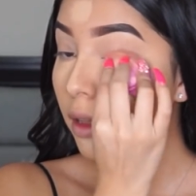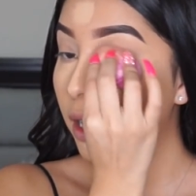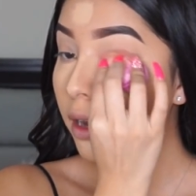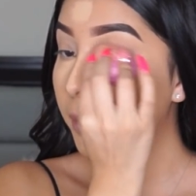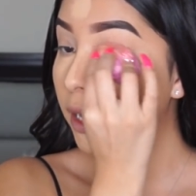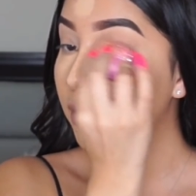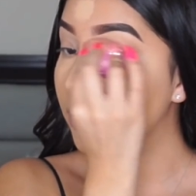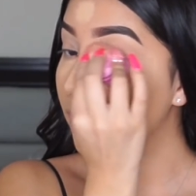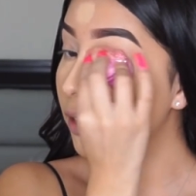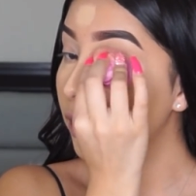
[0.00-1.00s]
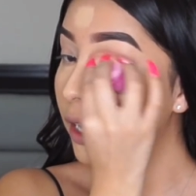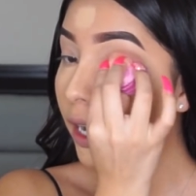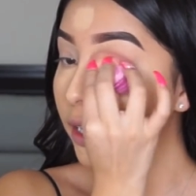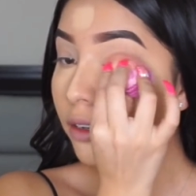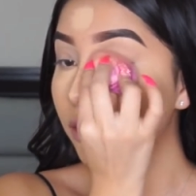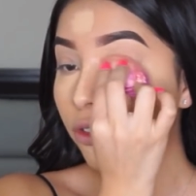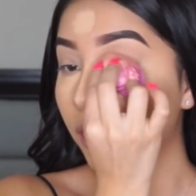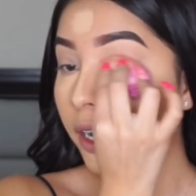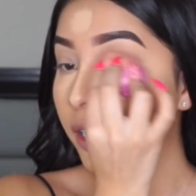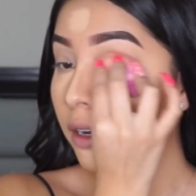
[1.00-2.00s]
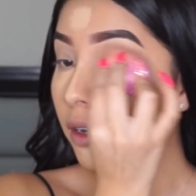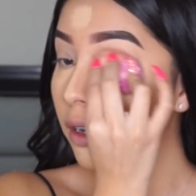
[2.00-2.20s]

And my concealer kind of dried,